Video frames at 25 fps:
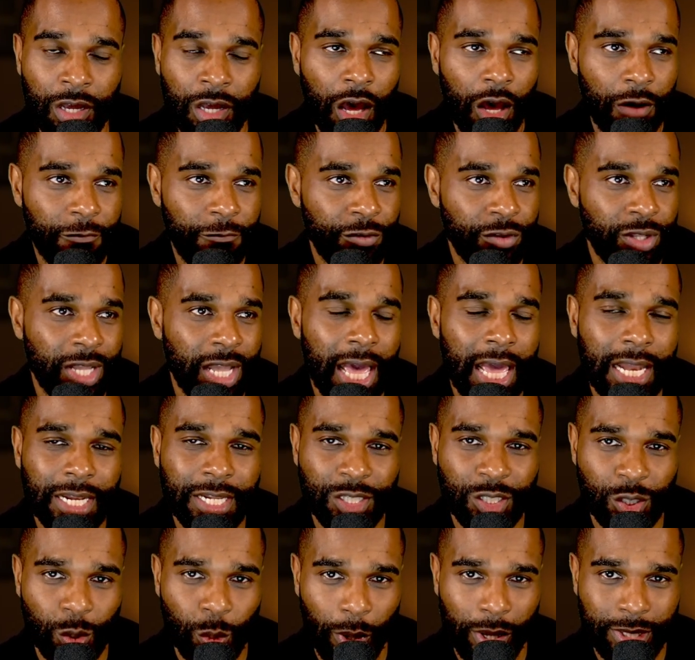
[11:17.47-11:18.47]
And uh, for nearly
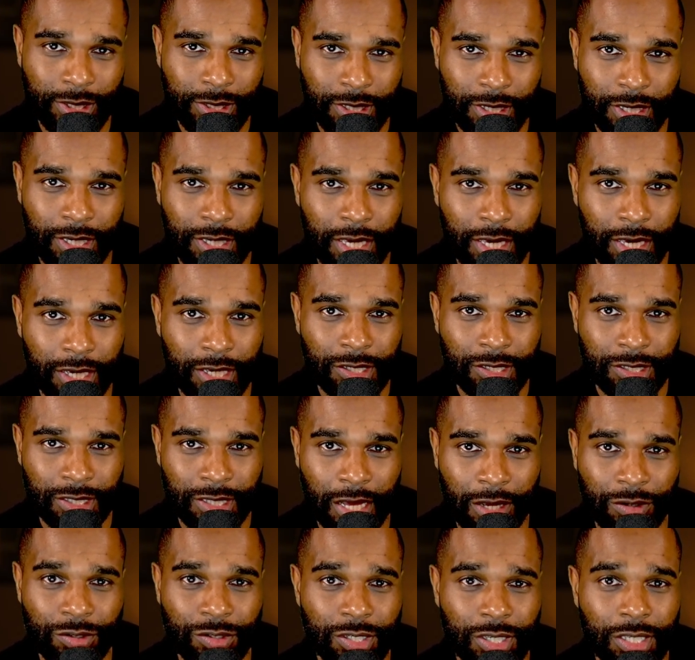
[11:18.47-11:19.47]
20 years
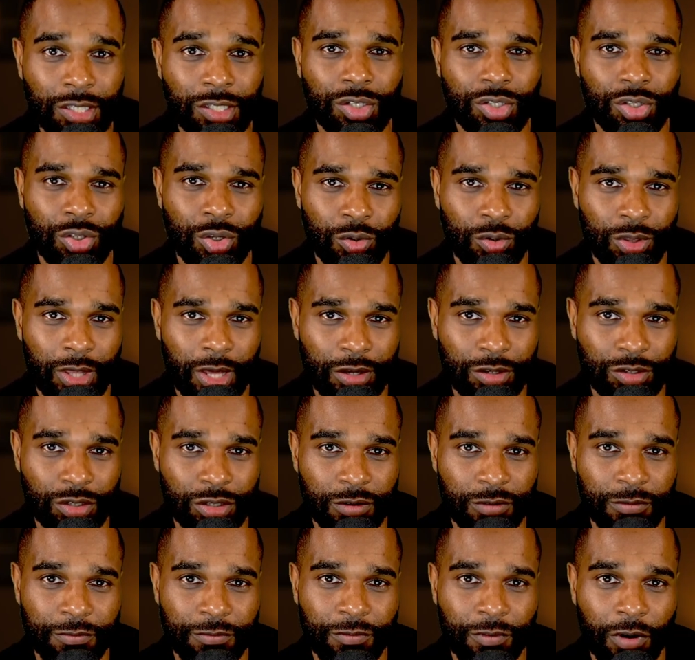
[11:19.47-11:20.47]
now, since
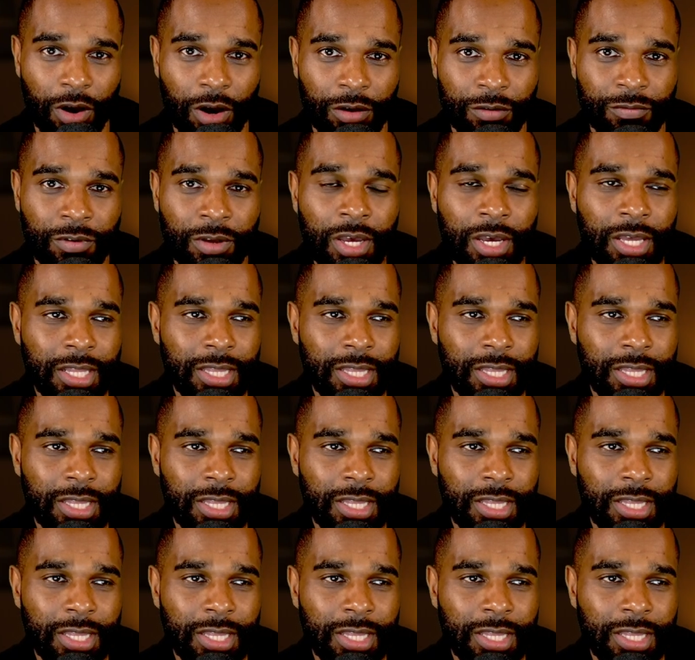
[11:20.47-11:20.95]
2005,